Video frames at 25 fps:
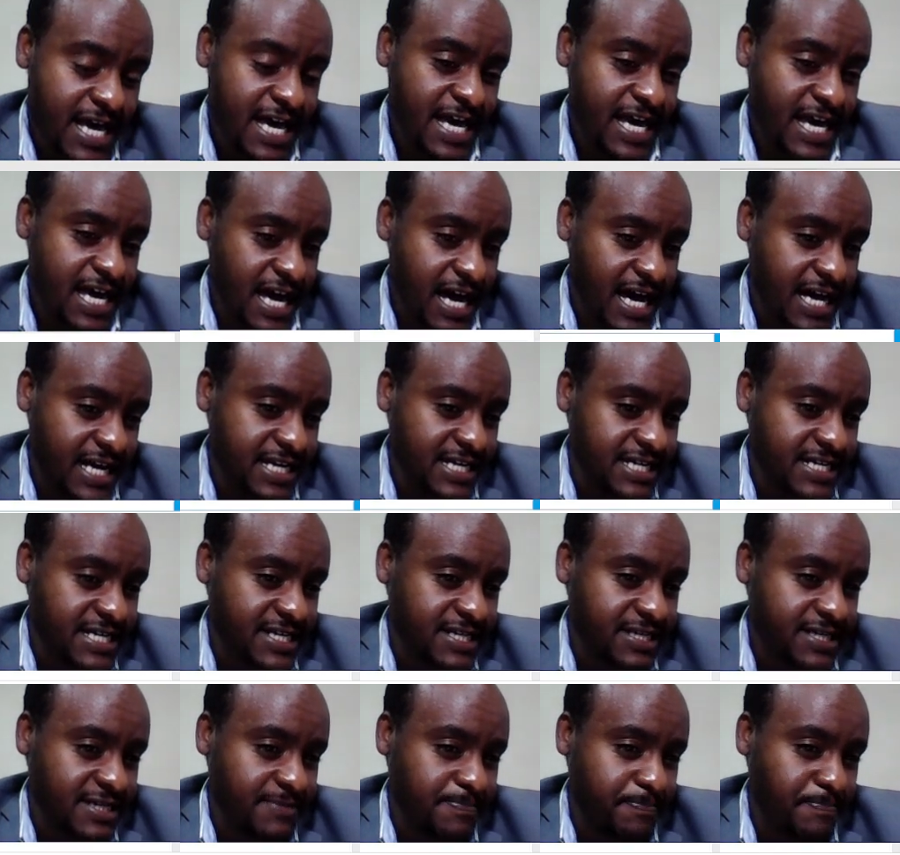
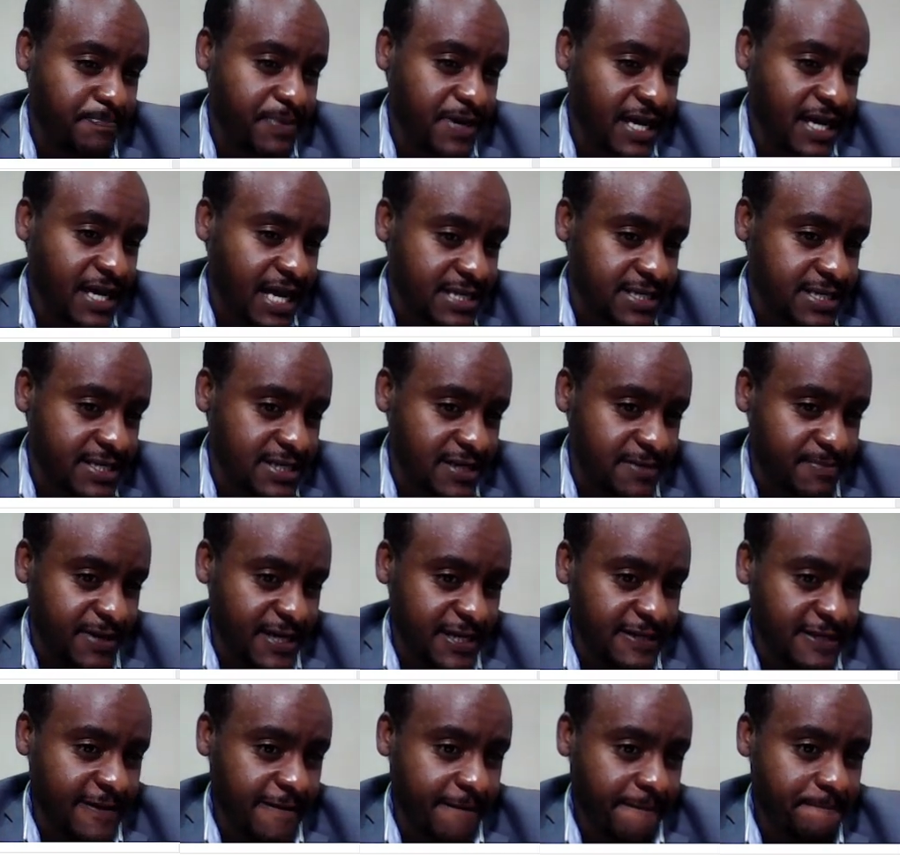Under peer assessment,
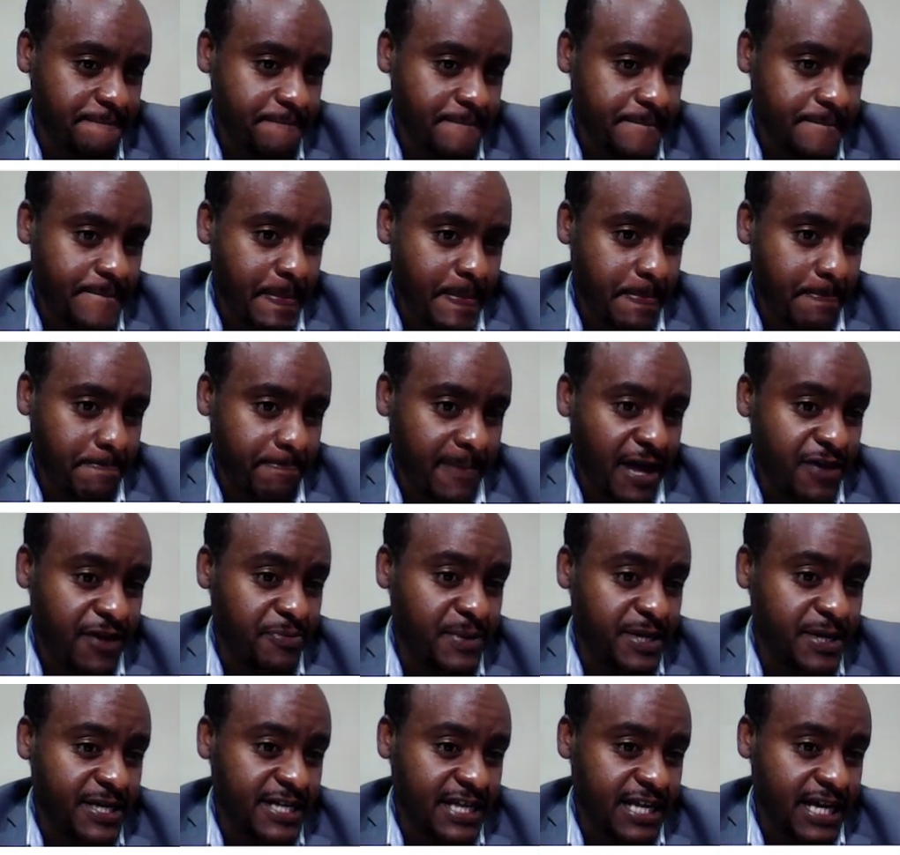
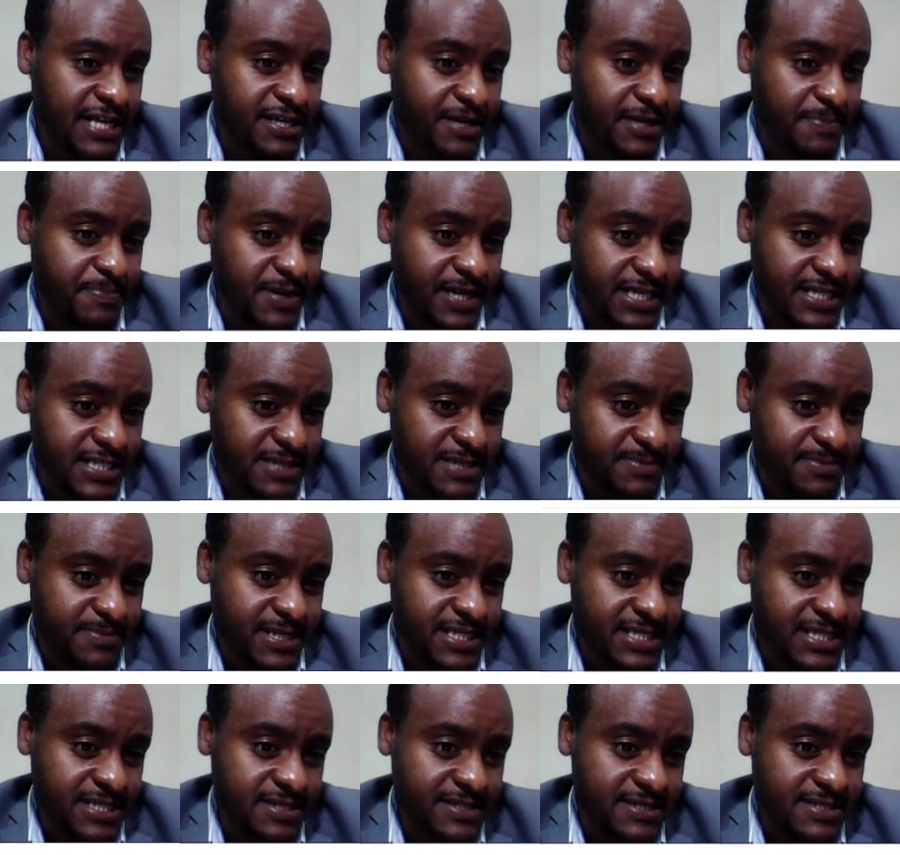especially under peer assessment,
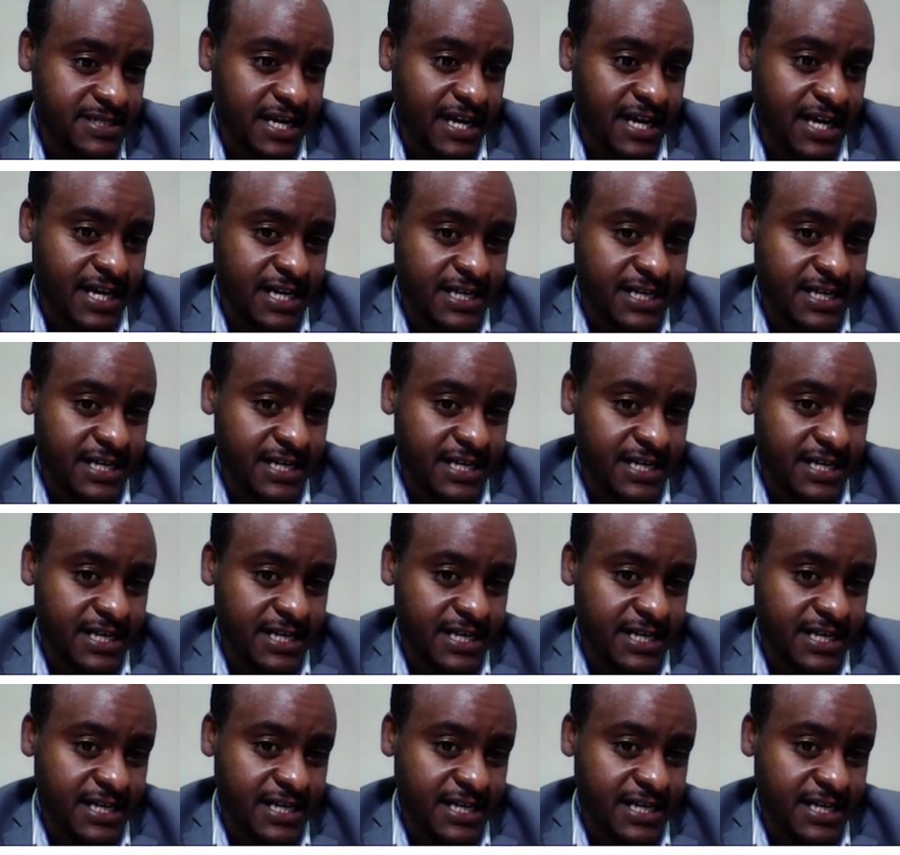there are